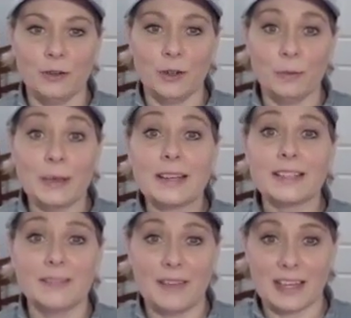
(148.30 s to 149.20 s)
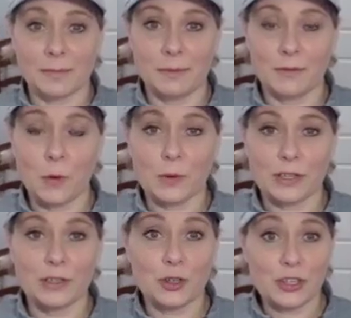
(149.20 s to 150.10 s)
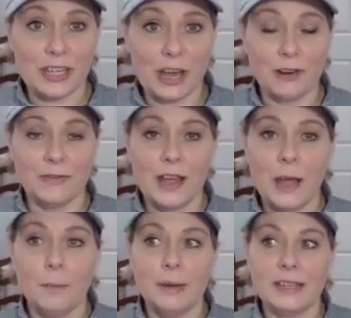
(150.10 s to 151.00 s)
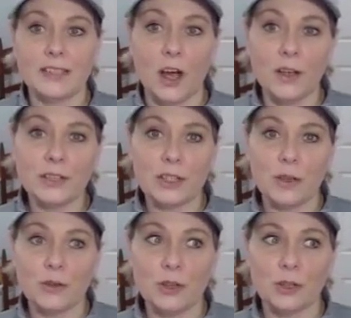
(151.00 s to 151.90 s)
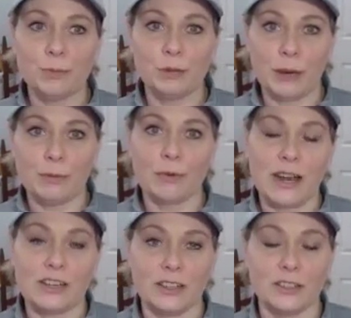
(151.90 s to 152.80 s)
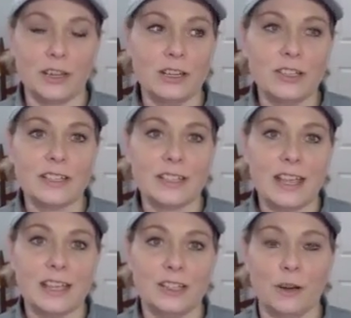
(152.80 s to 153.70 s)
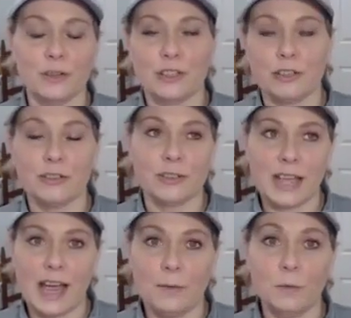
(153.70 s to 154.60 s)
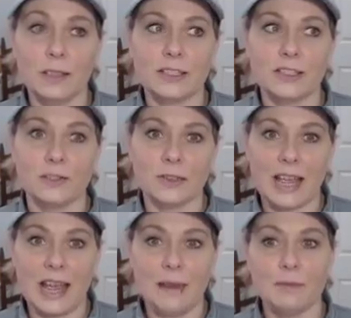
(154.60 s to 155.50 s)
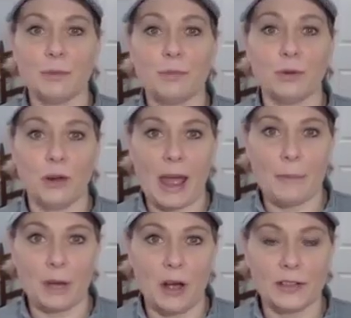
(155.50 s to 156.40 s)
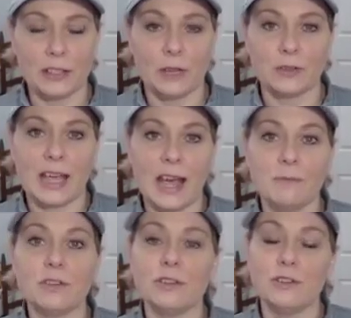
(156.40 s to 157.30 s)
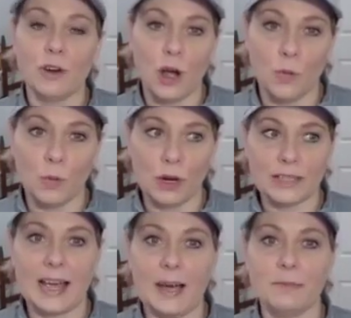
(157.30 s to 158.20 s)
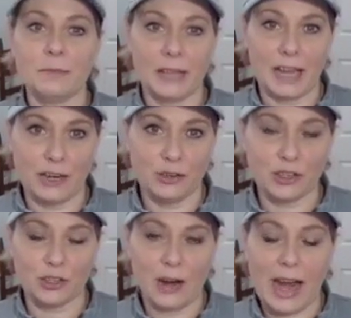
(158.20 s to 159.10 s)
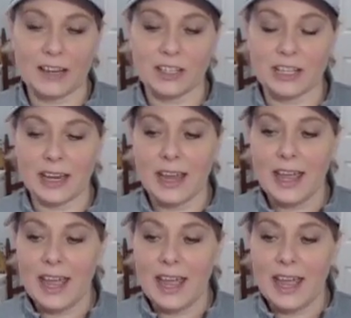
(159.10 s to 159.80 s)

your biggest investment, of course, is yourself, but it's also your preparation. So I used to say, it's just your time. Well, it's your time to prep also, time to do your homework, time to plan your strategy.